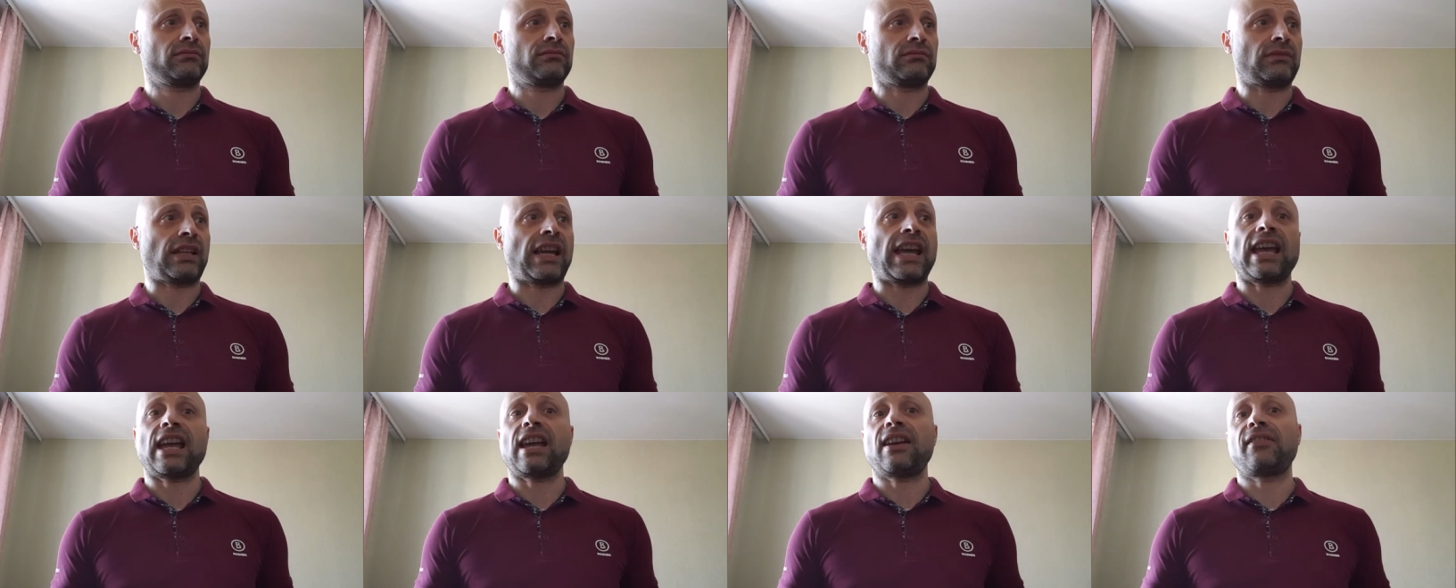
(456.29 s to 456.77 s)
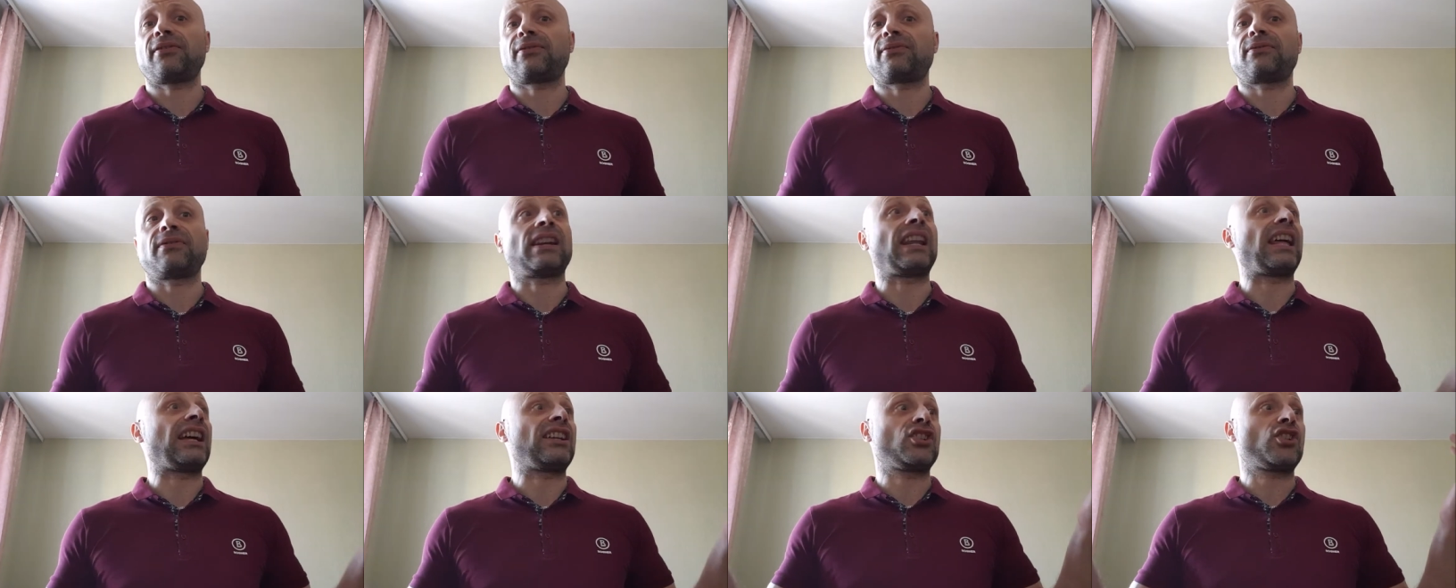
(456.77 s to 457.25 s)
They have
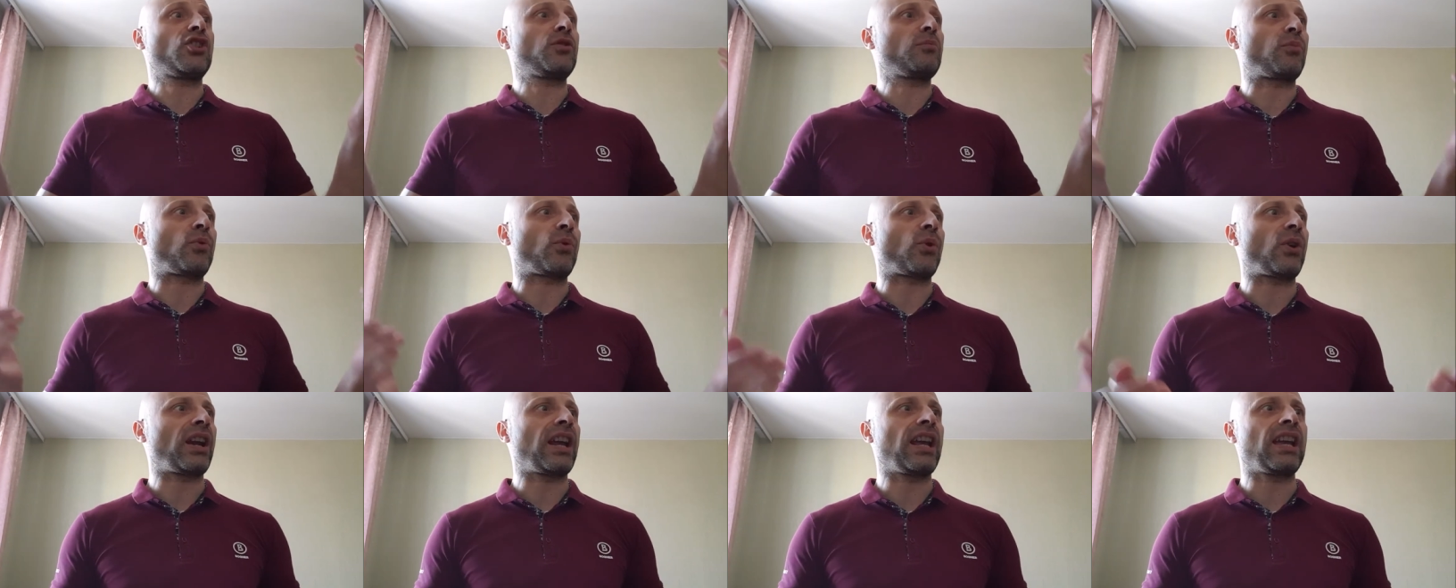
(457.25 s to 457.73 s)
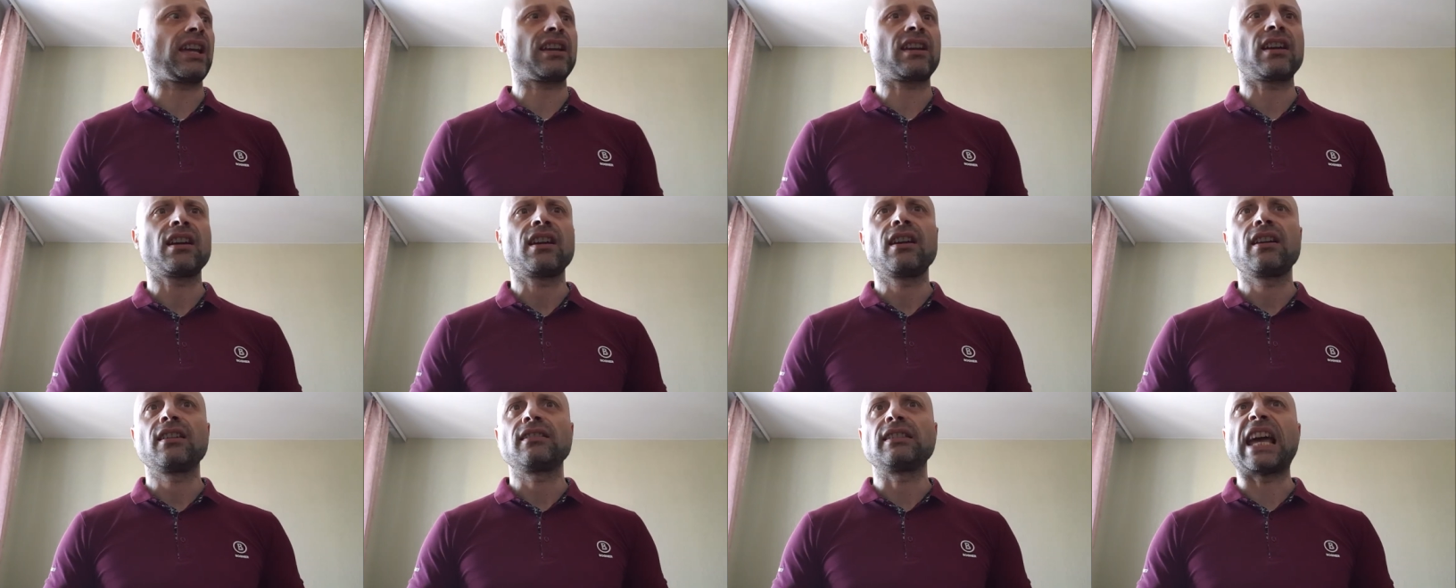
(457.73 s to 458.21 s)
lunch
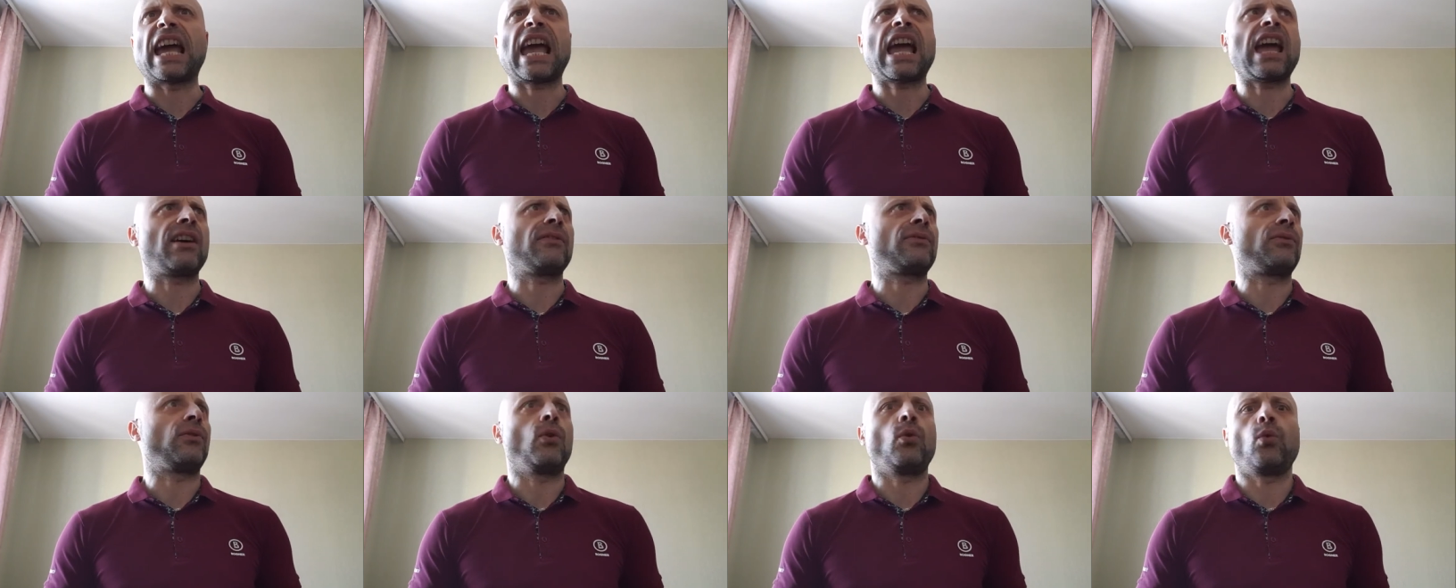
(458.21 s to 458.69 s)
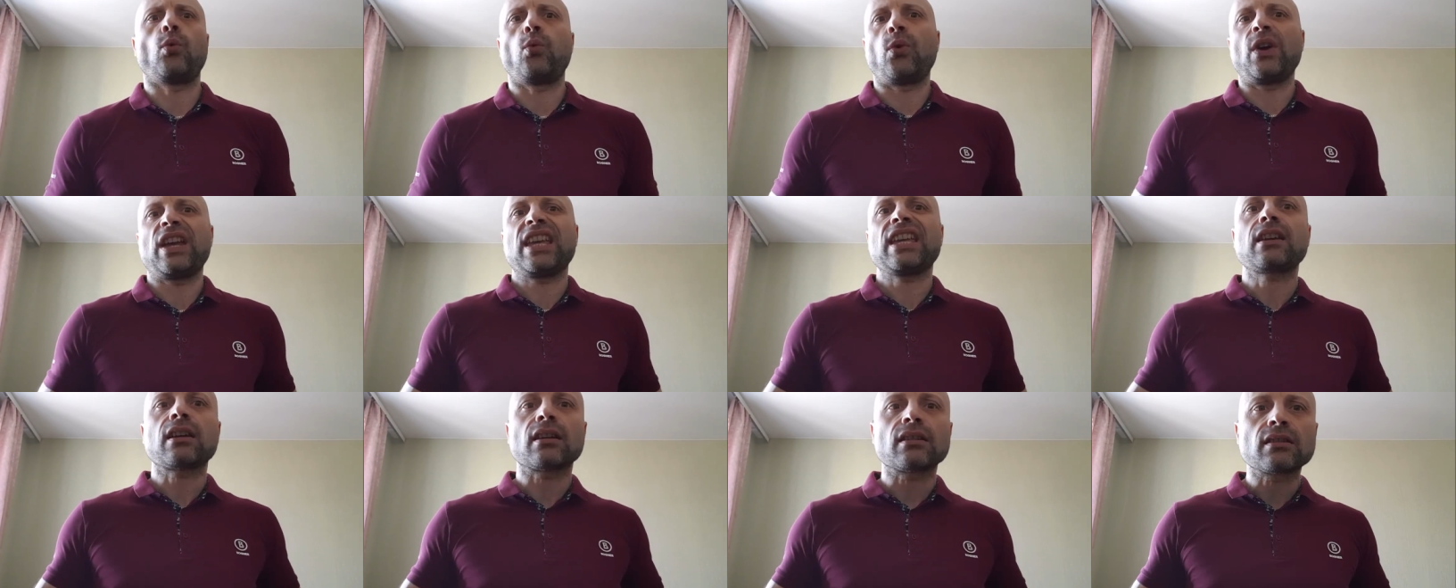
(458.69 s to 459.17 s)
break, they have
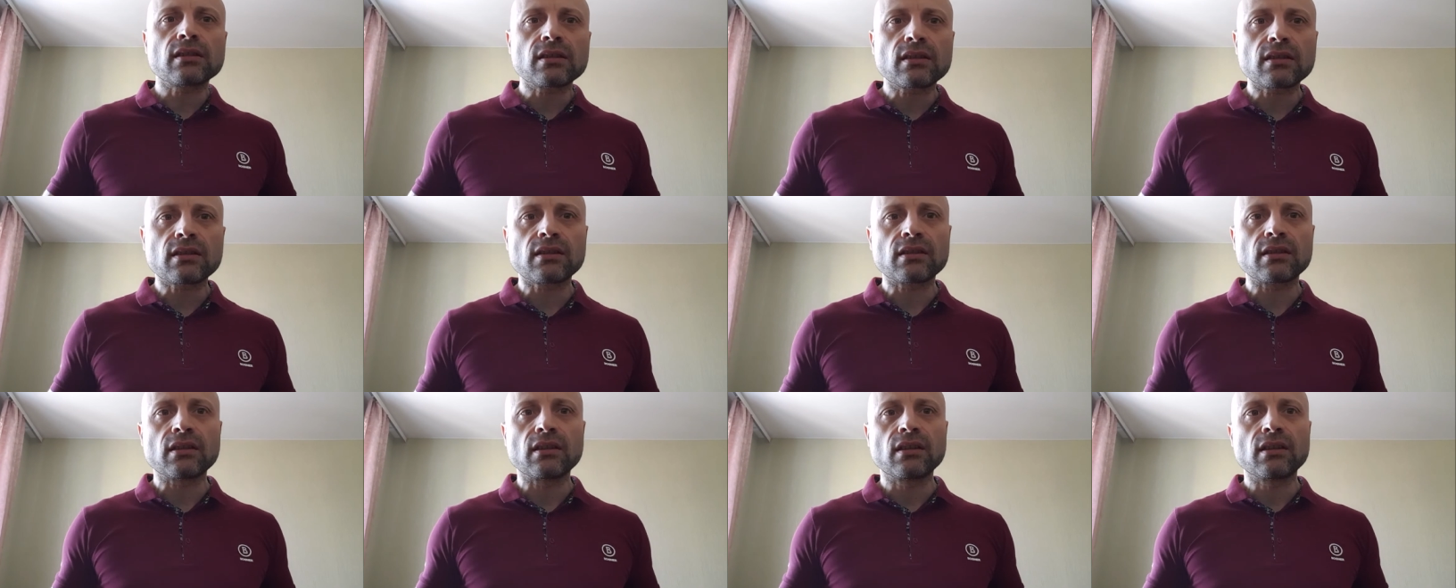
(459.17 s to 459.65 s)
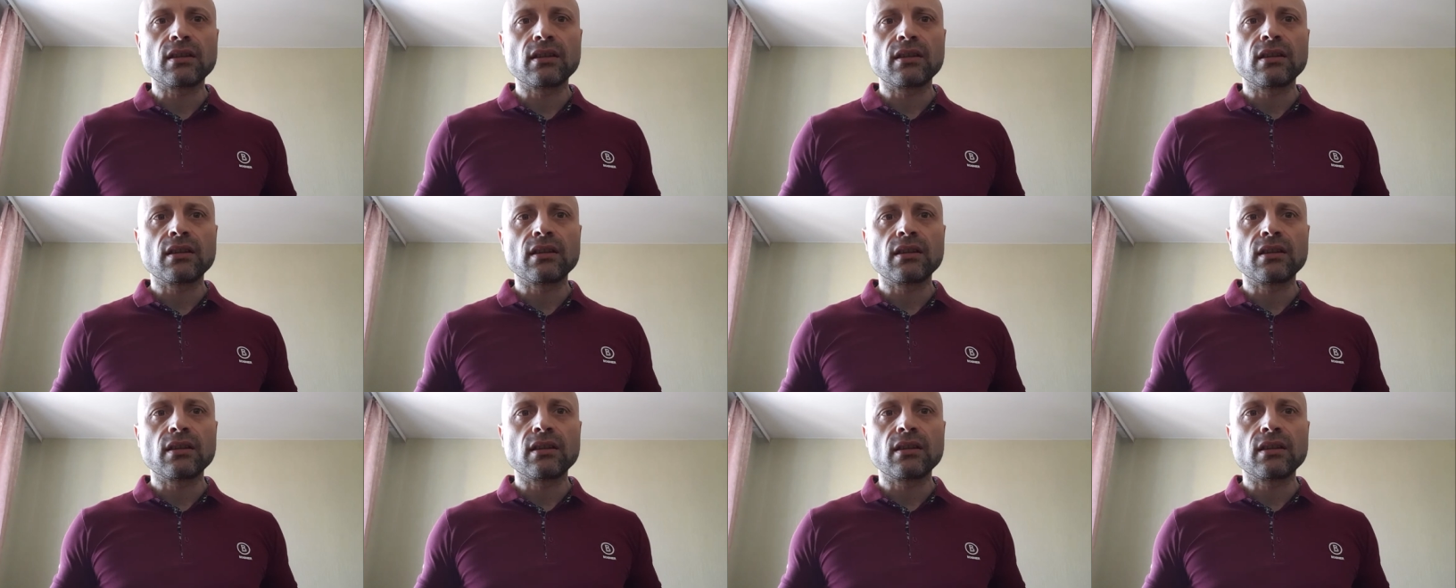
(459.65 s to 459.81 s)
weekends.